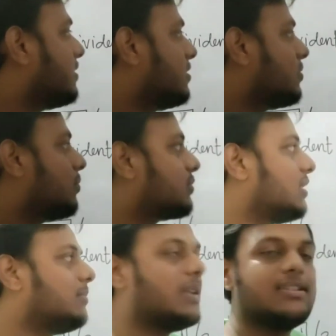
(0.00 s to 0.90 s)
into
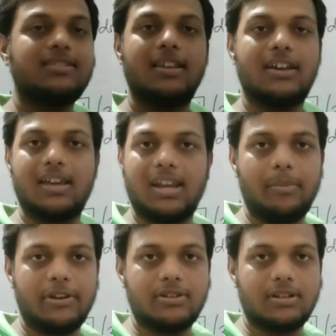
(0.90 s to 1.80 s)
quotient plus
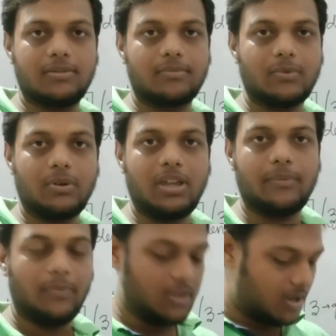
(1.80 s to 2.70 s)
remainder. Okay,
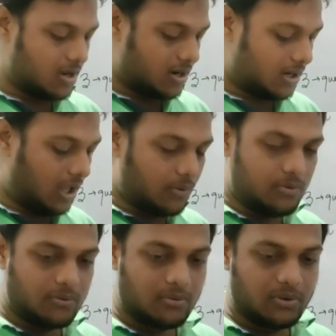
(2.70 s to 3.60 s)
now
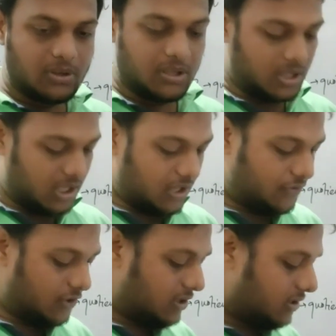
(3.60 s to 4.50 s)
if
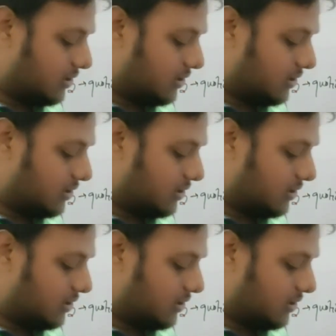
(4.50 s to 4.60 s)
we